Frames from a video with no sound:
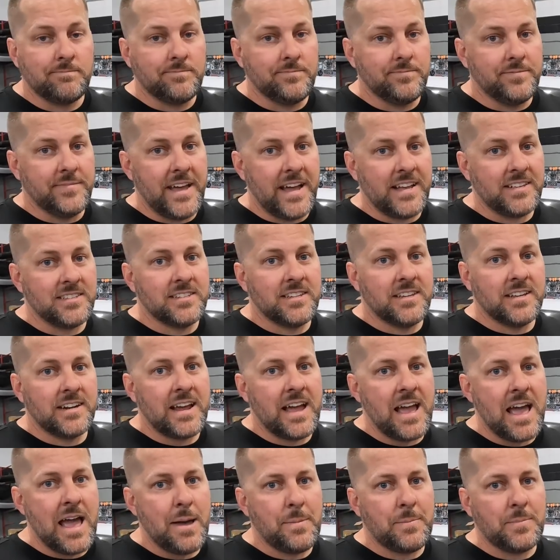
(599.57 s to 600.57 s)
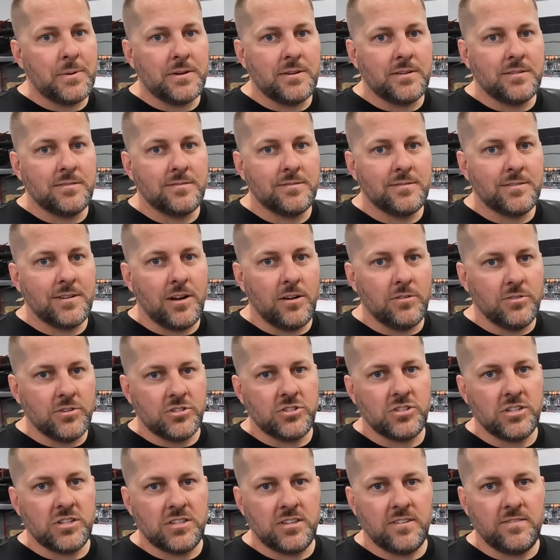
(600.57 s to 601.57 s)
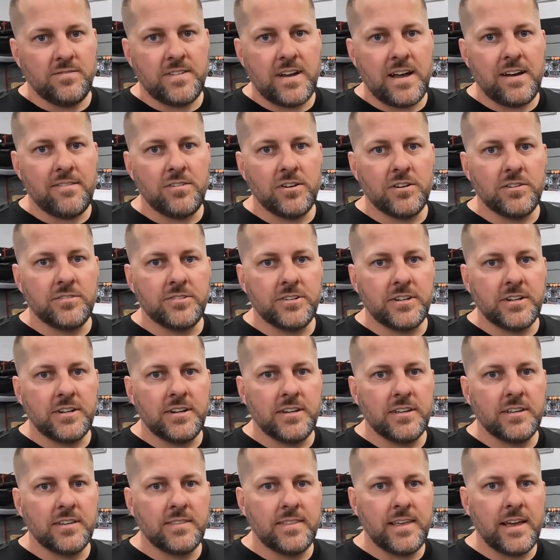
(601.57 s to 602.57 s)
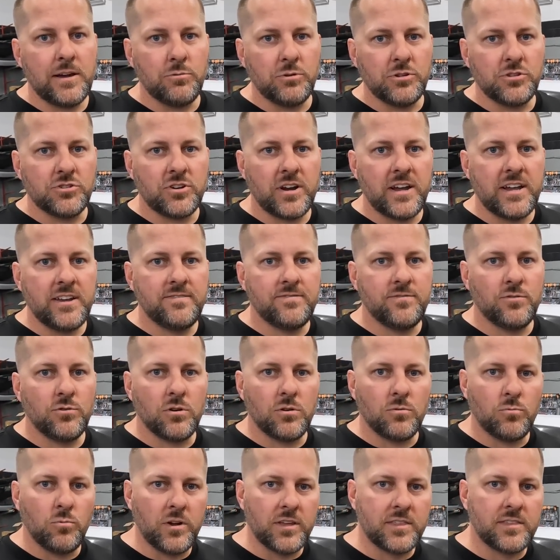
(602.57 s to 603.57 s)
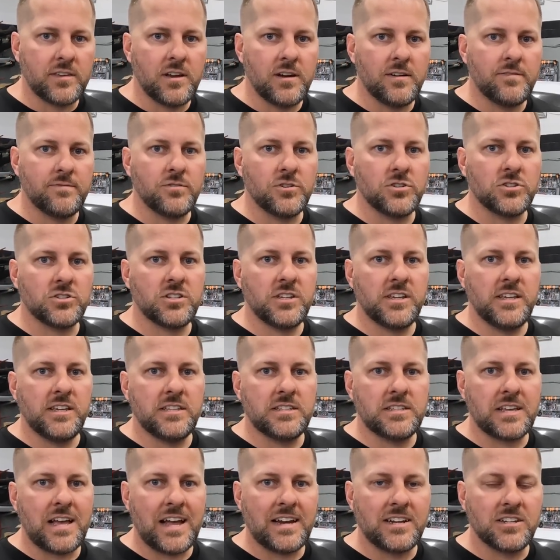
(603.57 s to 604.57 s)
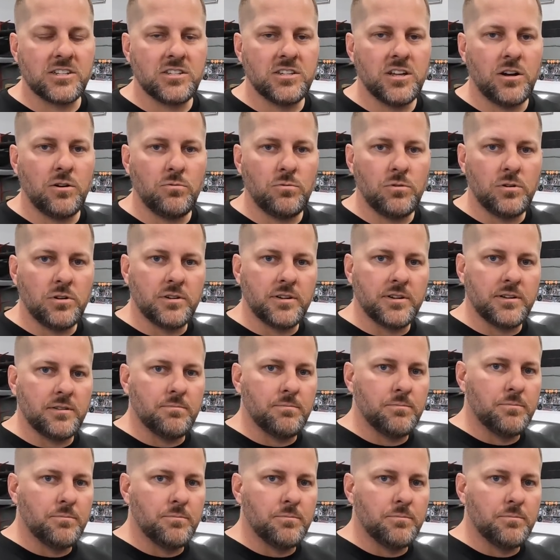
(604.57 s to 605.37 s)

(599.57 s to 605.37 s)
That's going to happen on the GT500 that we trade for with comfort seats. I just don't want to